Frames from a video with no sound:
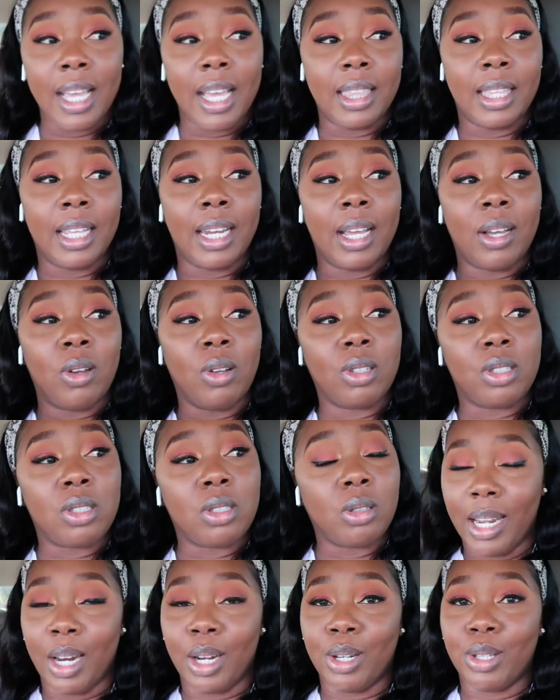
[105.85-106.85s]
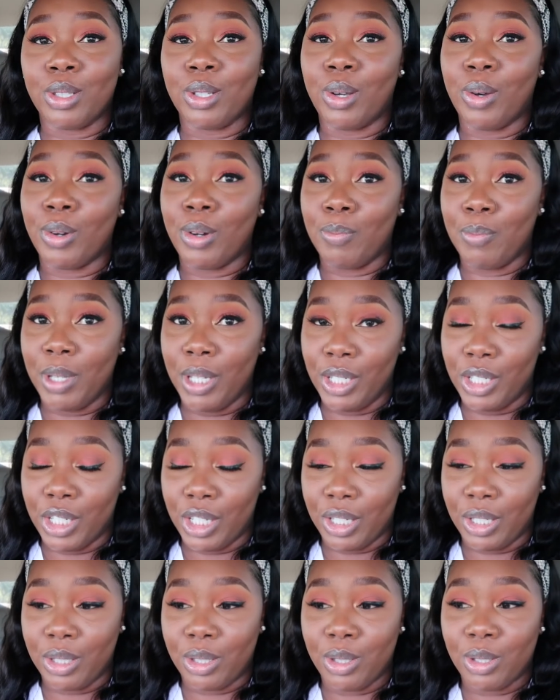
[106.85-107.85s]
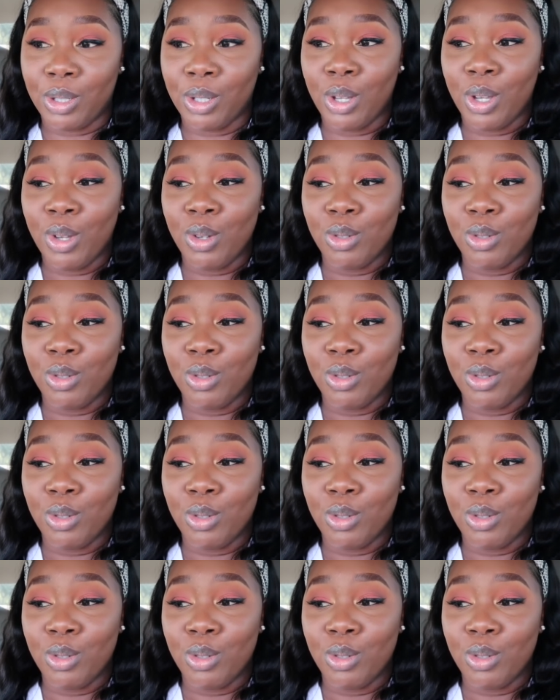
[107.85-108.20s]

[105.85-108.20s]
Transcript: Then I also, and I need to go to B J's.